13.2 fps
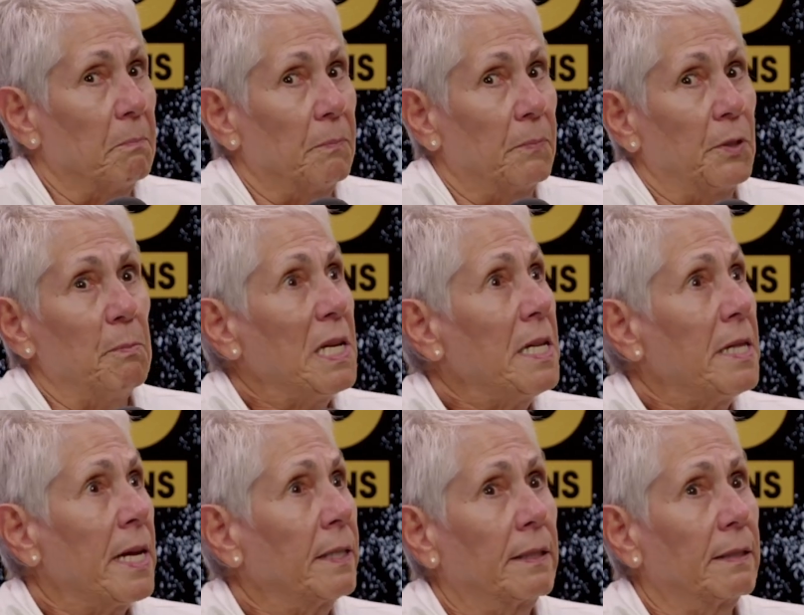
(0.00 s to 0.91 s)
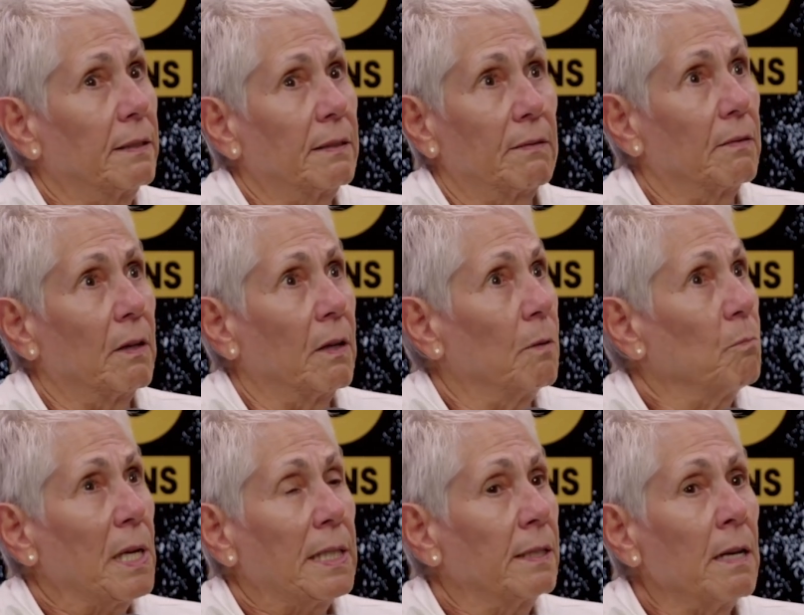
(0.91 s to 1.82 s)
to me, that's
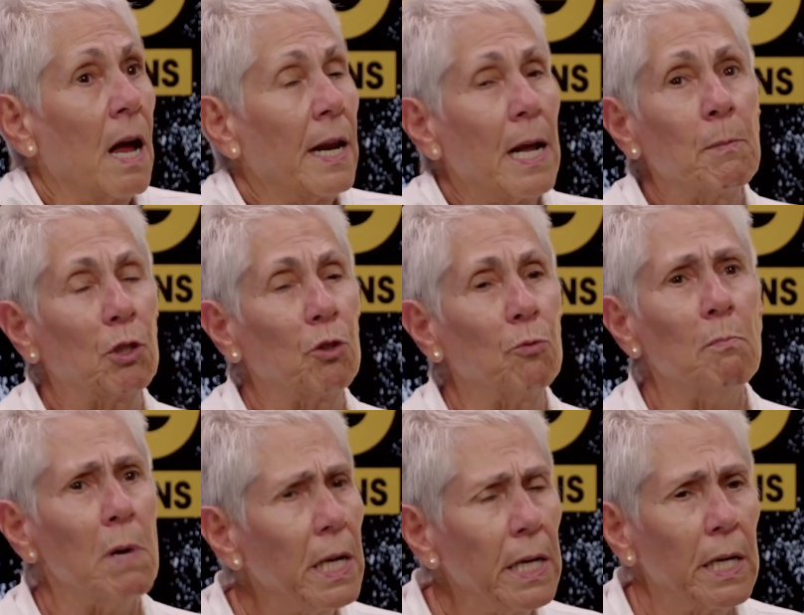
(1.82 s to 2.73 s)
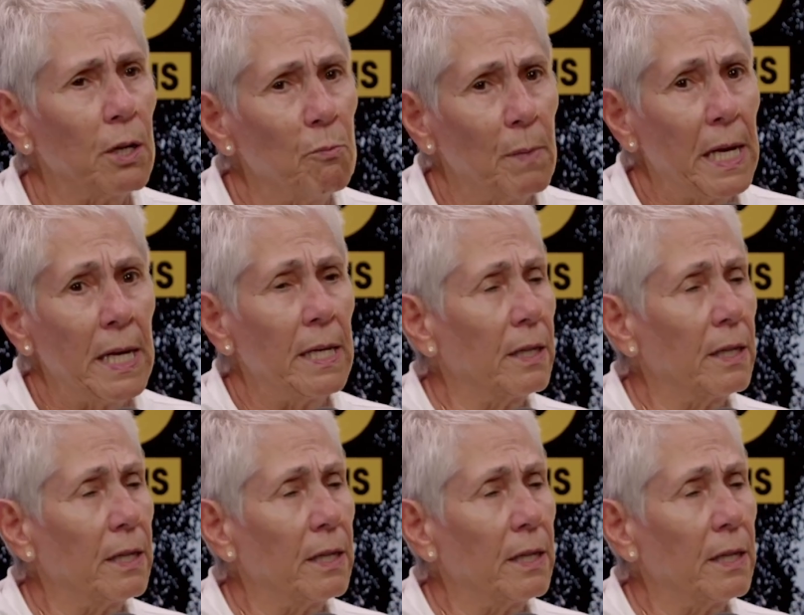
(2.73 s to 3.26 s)
it's not how much money you make,